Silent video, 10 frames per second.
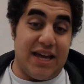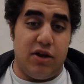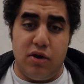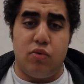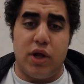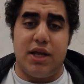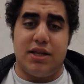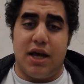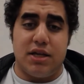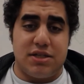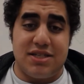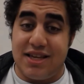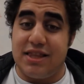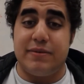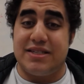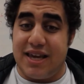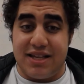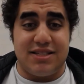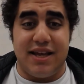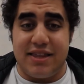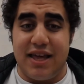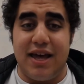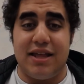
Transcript: It really does. Seeing them as kids like that